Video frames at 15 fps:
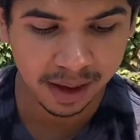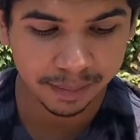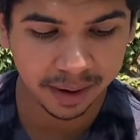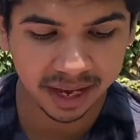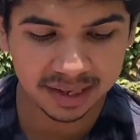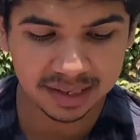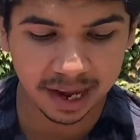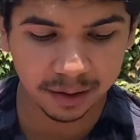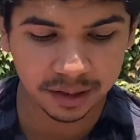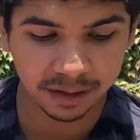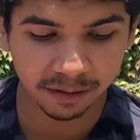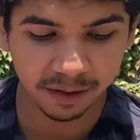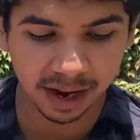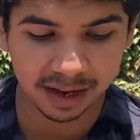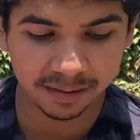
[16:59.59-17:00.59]
because I was
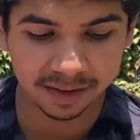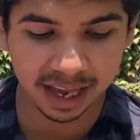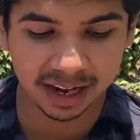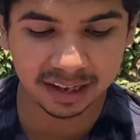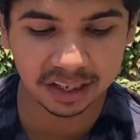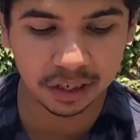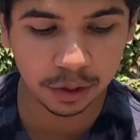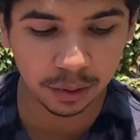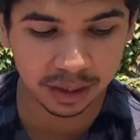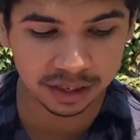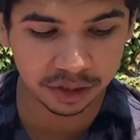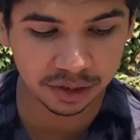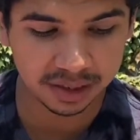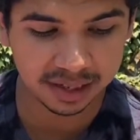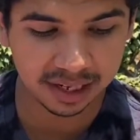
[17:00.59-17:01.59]
afraid of getting too
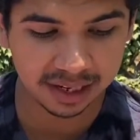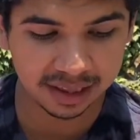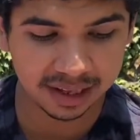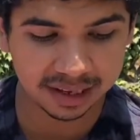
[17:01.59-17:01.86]
interested in